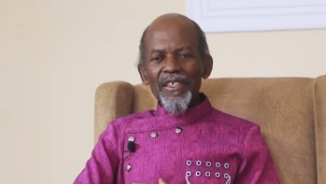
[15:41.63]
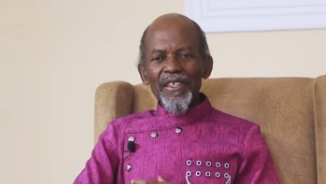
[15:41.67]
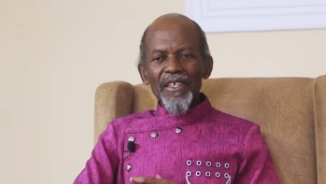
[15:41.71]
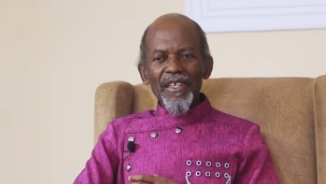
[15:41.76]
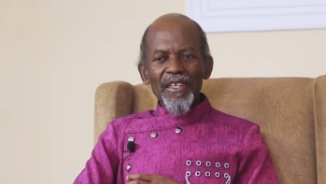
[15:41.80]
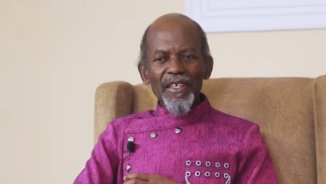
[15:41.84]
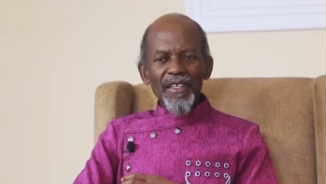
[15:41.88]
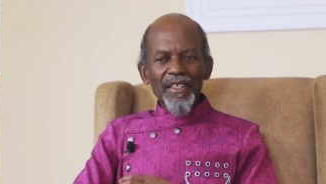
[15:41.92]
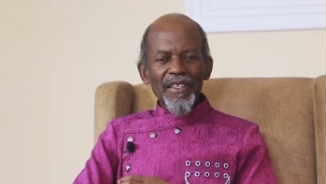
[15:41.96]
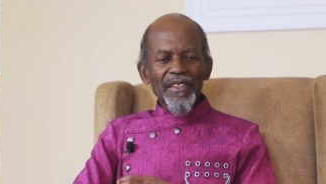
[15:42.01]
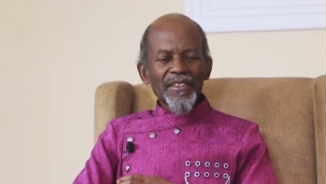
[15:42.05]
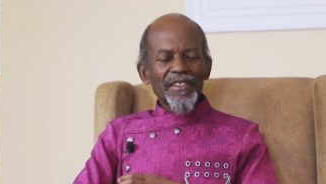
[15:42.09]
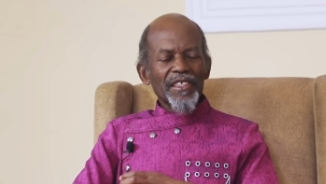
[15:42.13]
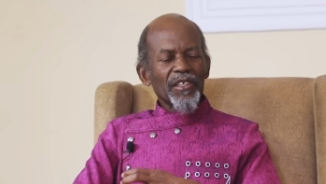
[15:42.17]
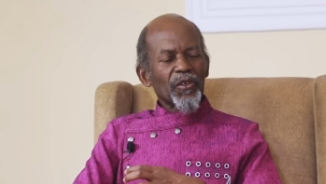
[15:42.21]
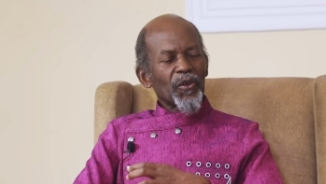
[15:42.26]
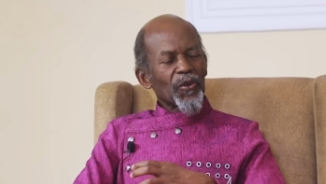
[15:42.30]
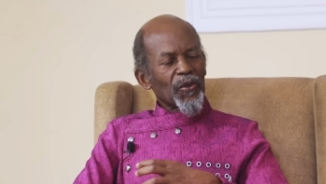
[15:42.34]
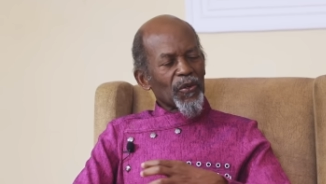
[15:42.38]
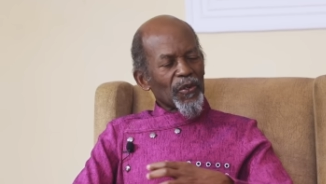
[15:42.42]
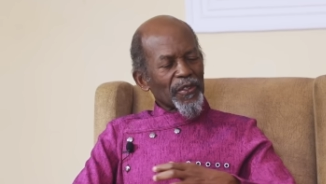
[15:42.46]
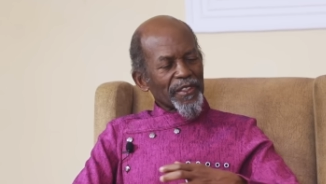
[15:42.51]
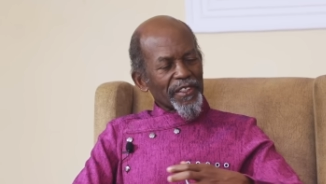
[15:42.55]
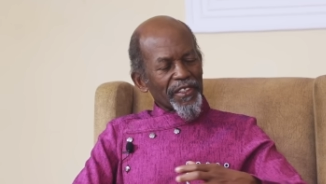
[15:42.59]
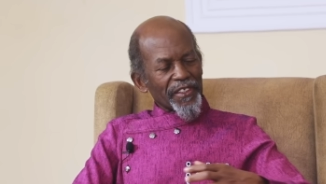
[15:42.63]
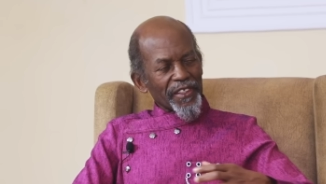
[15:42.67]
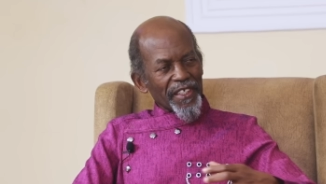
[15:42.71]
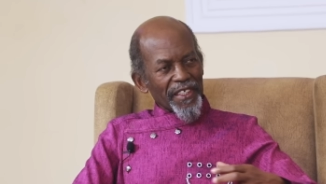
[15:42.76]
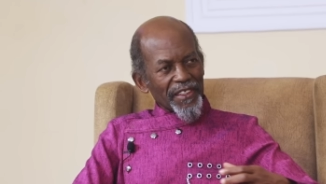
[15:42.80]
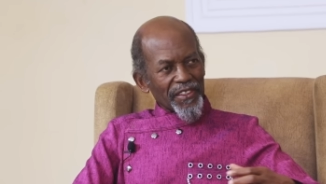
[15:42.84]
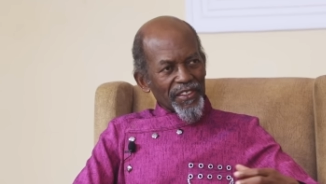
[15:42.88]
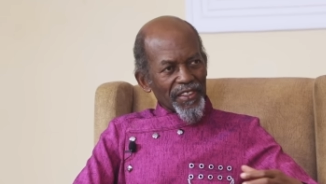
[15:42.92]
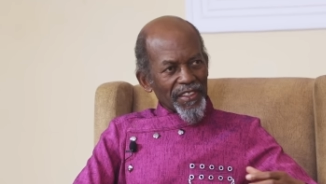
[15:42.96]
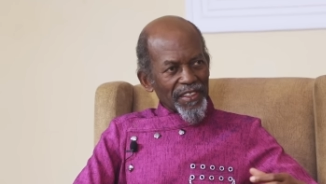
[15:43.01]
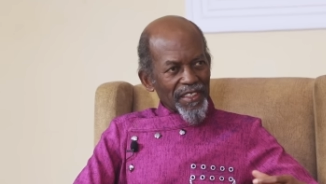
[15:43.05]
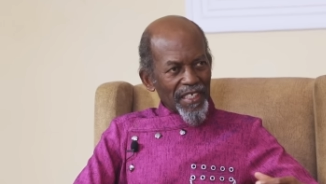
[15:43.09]
the whole
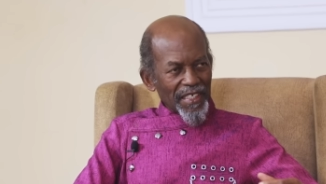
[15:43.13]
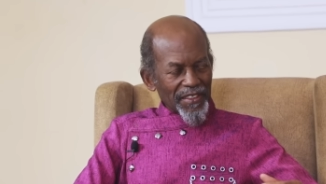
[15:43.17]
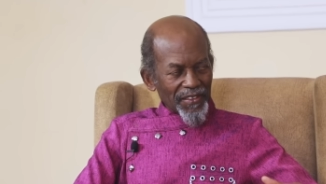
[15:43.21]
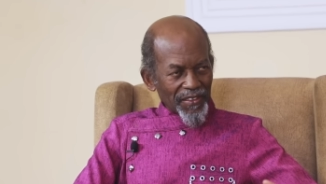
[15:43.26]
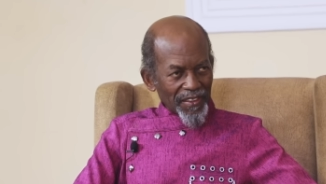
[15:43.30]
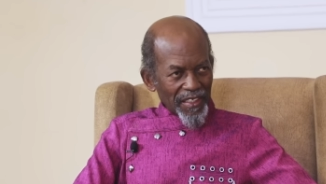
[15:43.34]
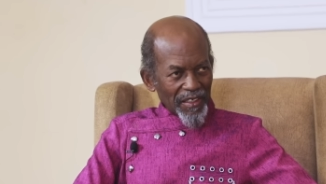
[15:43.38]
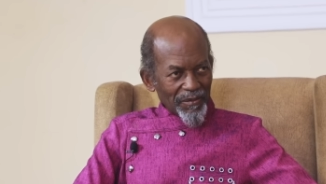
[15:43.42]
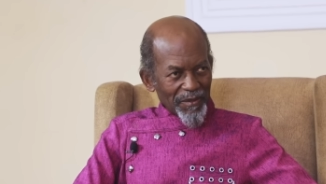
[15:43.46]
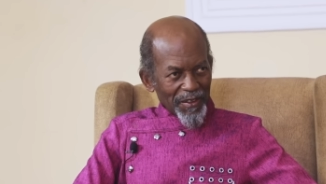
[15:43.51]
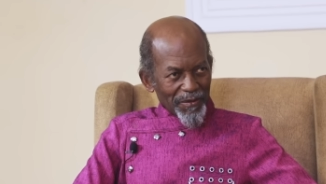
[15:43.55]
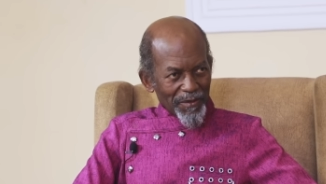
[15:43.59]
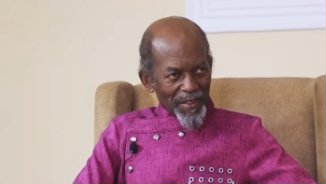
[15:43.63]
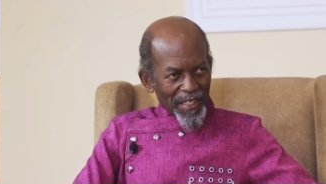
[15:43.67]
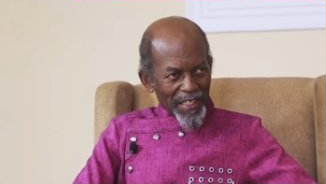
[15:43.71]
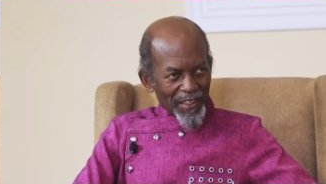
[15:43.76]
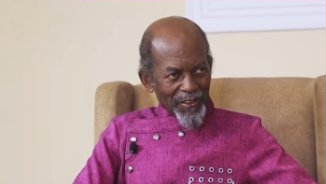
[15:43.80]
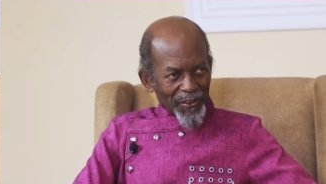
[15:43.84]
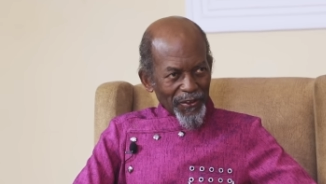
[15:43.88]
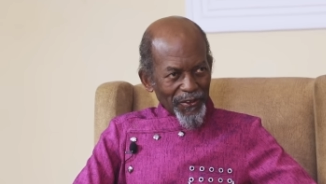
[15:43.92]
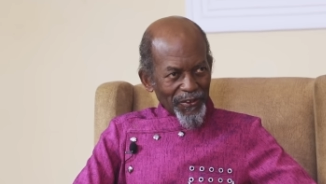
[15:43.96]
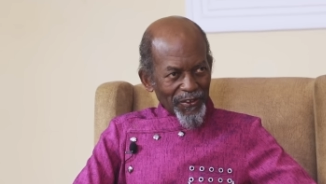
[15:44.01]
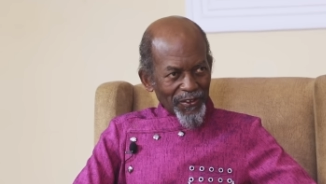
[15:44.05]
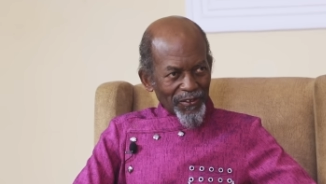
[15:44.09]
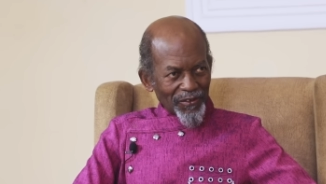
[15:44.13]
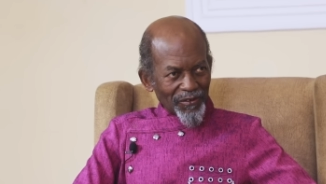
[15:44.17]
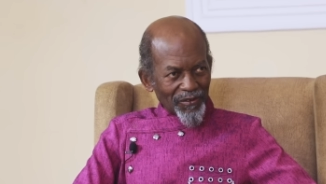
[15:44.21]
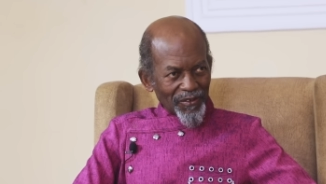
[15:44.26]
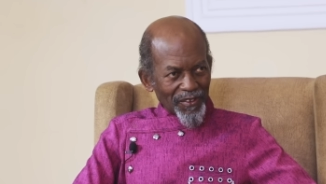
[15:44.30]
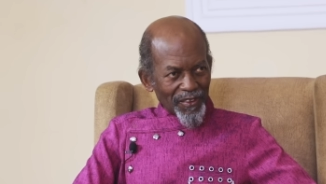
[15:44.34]
creation has come about.